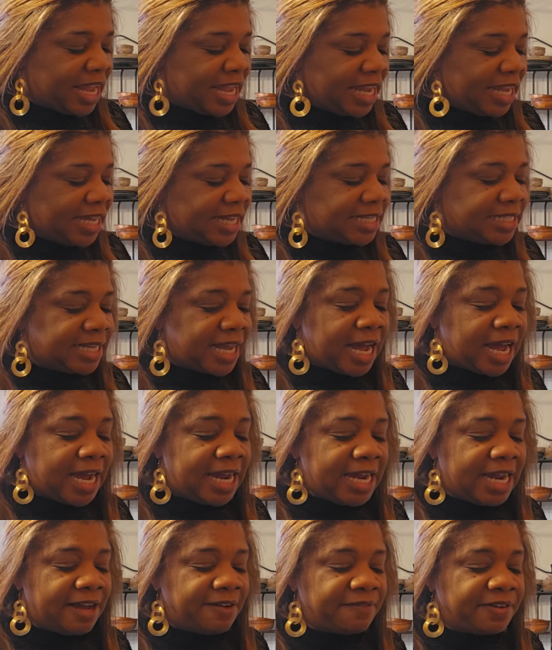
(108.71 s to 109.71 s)
and
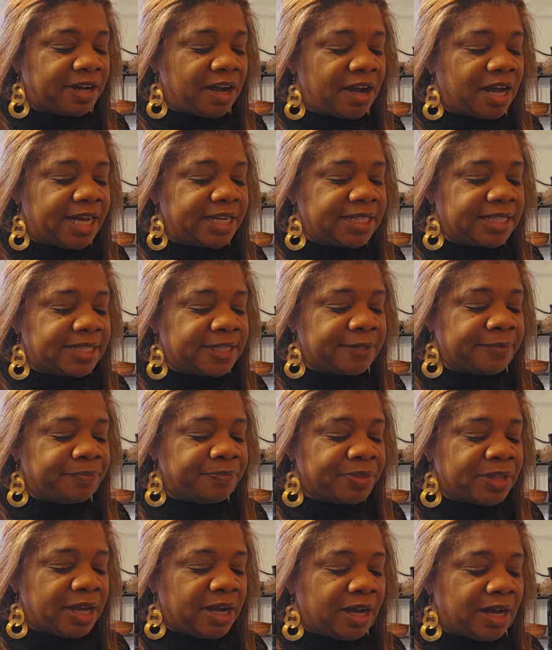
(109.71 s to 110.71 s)
I have got
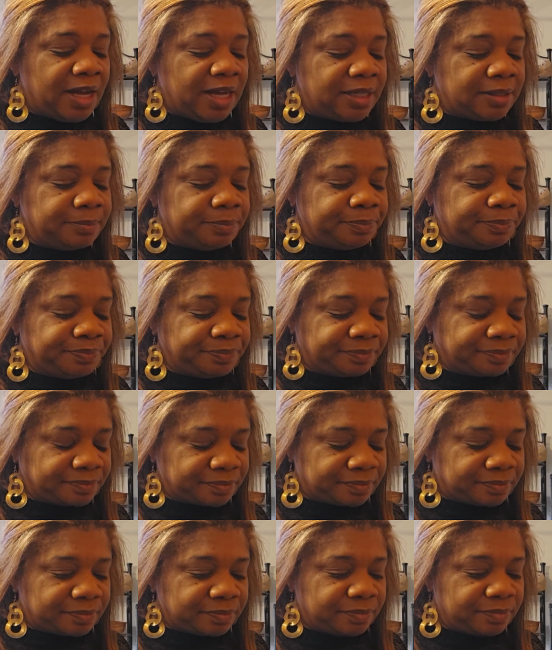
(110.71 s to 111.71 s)

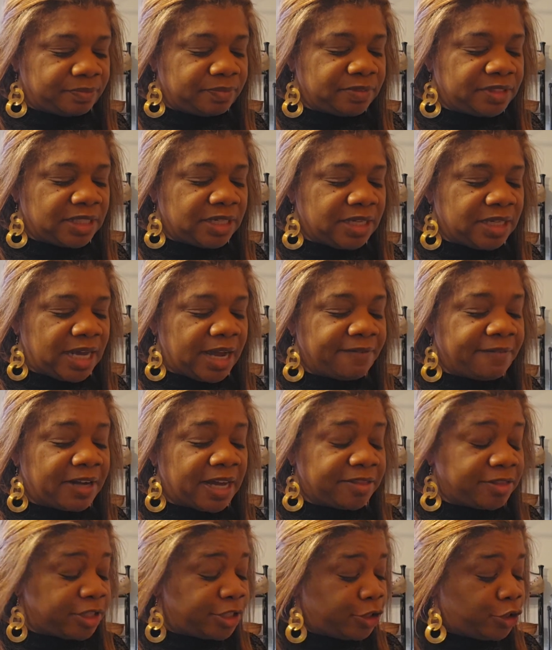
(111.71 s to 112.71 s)
I've
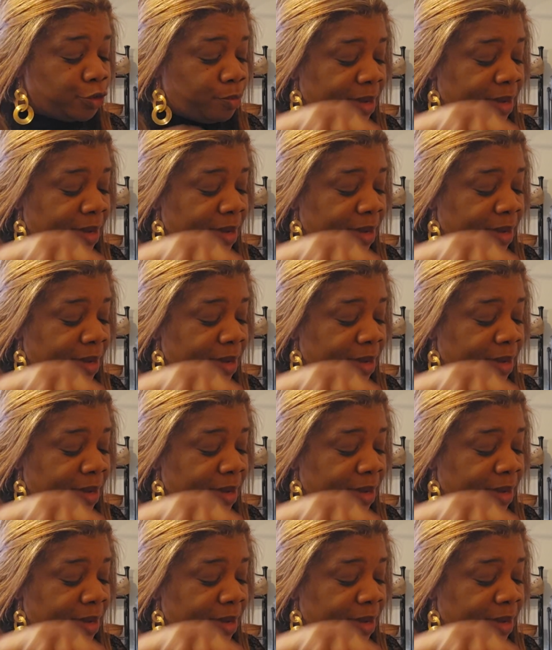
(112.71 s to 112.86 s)
got the